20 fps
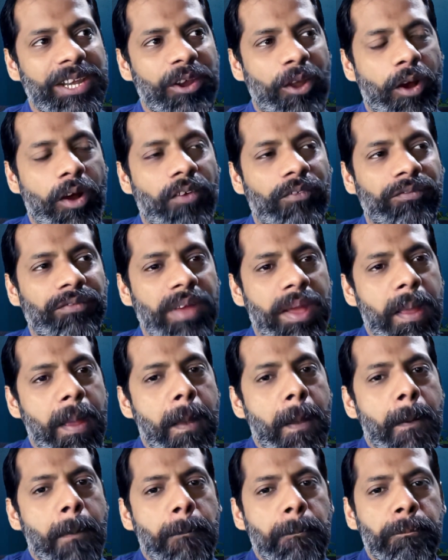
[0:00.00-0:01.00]
of
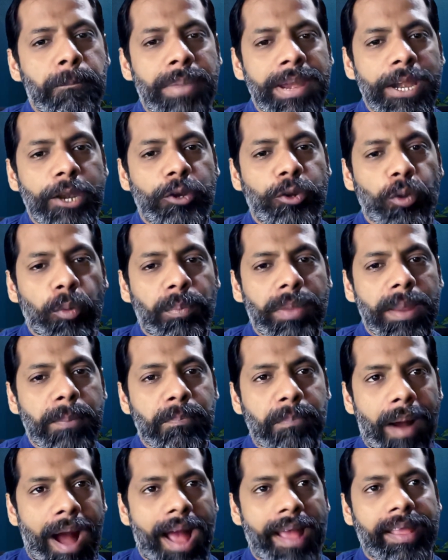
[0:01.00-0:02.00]

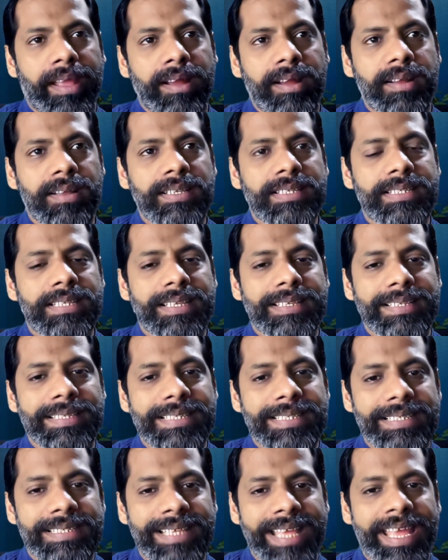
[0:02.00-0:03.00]
B2B buyers
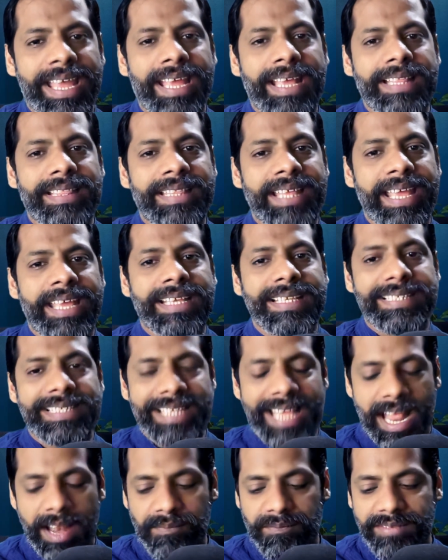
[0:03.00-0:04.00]
say they
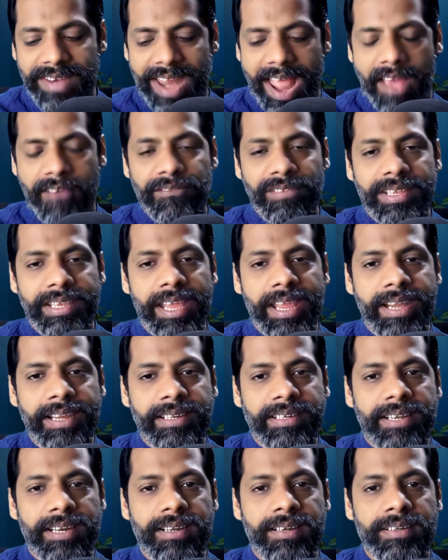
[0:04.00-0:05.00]

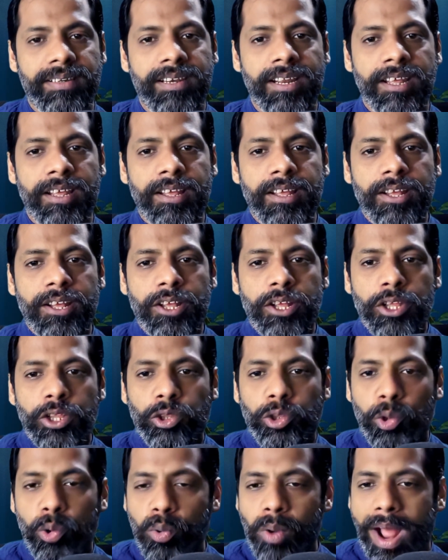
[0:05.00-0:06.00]
self-navigated
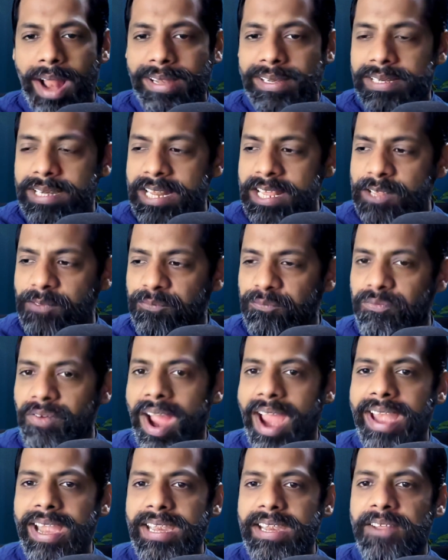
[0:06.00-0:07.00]
through at least
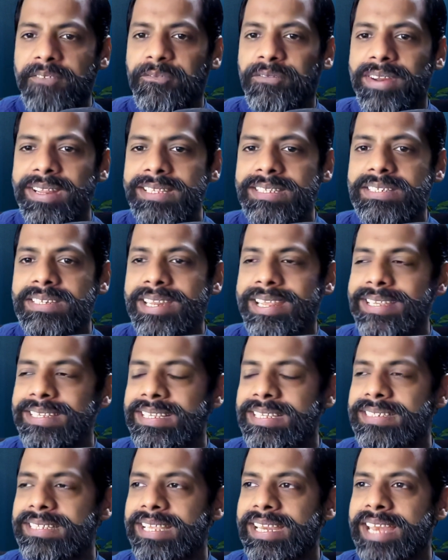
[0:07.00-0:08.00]
5 different
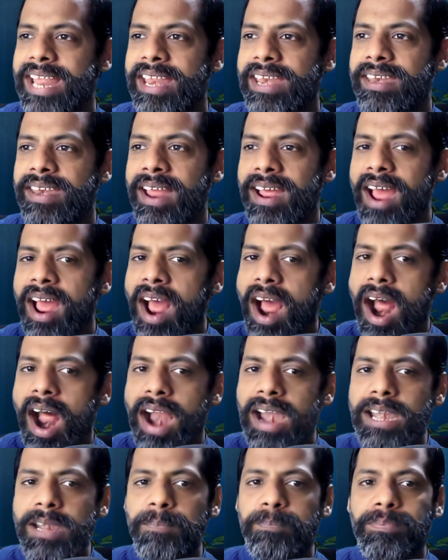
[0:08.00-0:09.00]
stages in an
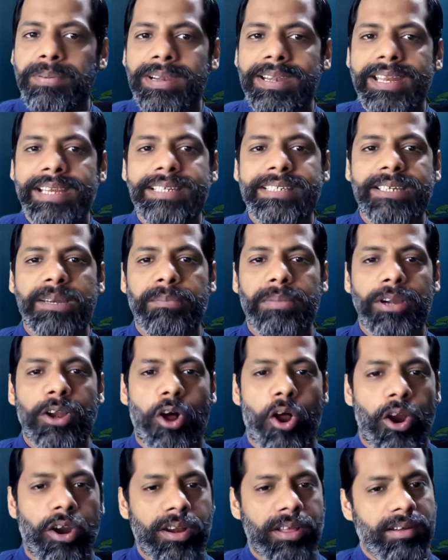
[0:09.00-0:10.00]
unpredictable
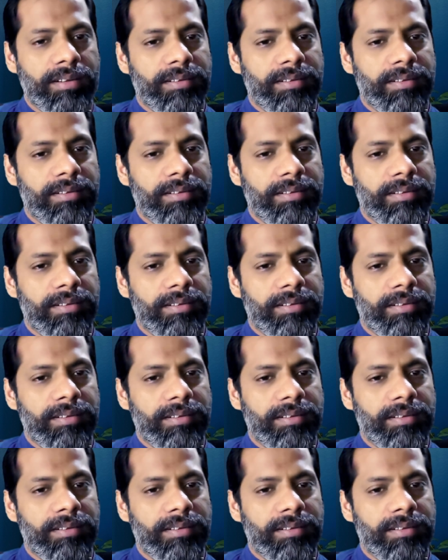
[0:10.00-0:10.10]
order.